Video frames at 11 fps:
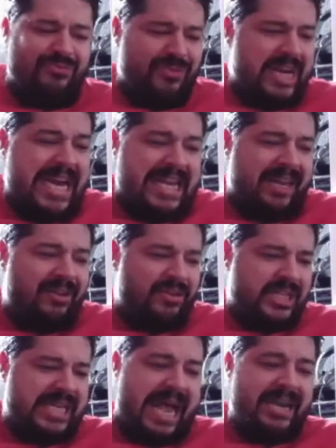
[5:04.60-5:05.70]
I don't really
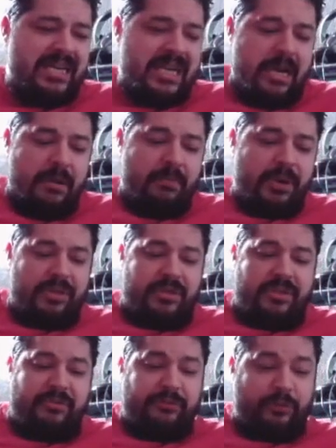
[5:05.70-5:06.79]
understand, but
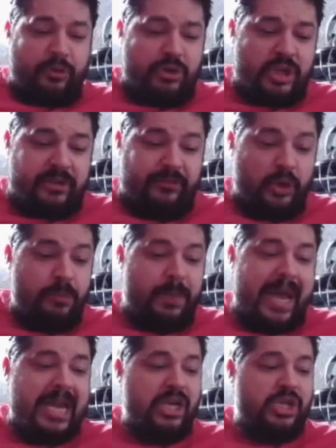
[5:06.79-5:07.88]
the first few
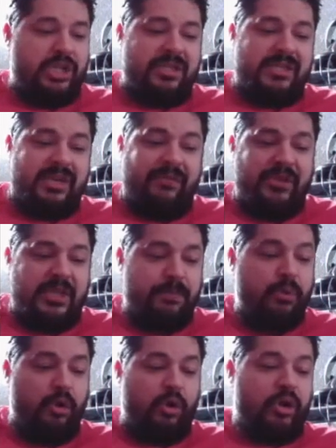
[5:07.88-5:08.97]
pages of this
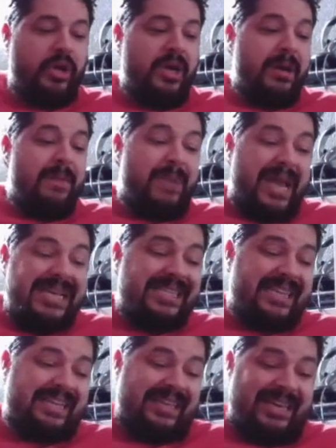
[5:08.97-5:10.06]
book
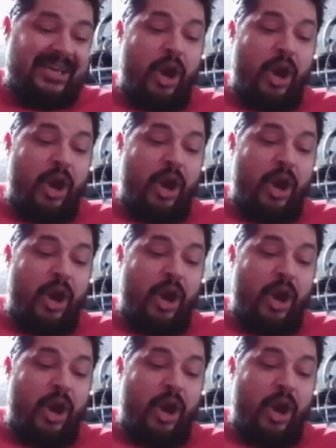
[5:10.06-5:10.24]
basically